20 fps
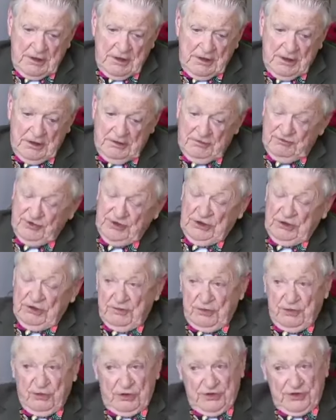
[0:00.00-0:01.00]
And if we
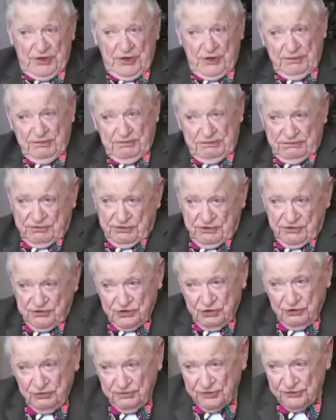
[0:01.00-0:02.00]
don't pull it up, the
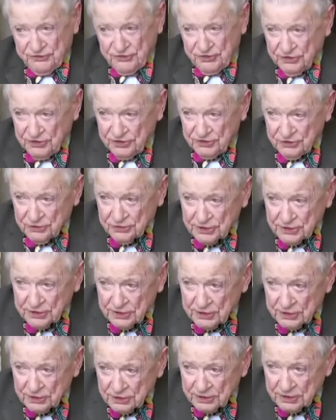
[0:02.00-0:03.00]
Soviets are going to do it.
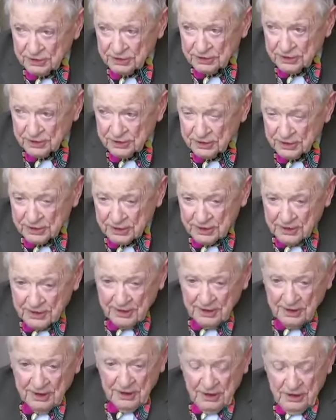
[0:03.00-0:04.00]
Mm
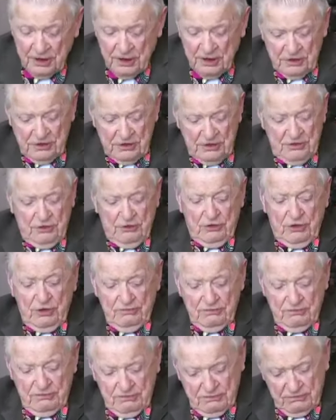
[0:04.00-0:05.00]
-hmm. He said,
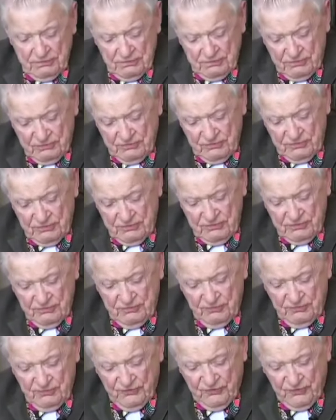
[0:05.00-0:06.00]
Norm,
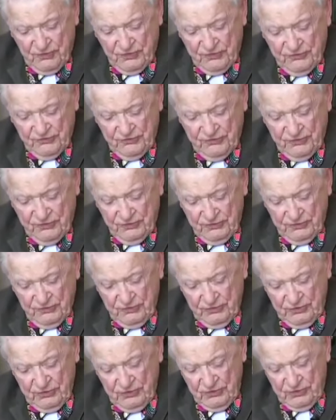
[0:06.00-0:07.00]
focus your,
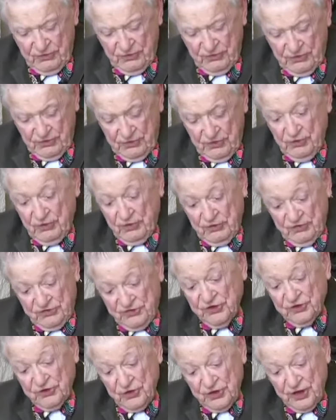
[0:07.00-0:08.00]

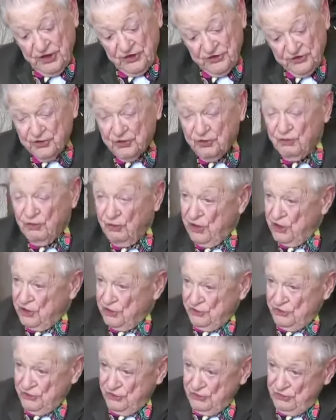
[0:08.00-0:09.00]
synchronize your
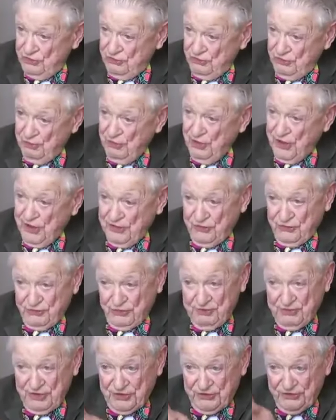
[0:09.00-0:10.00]
watch with mine.
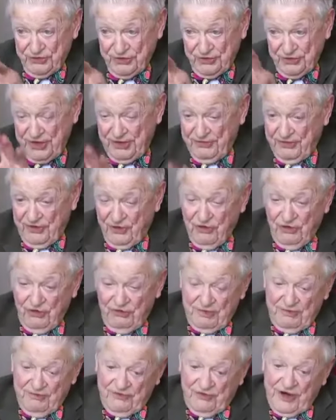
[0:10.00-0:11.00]
Three minutes, you're going to have a call
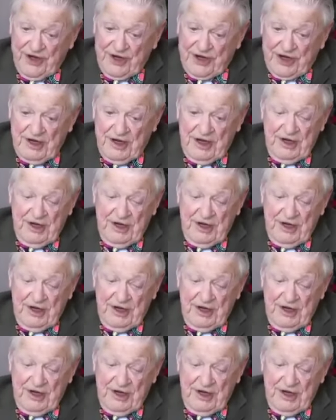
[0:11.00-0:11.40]
from Frank.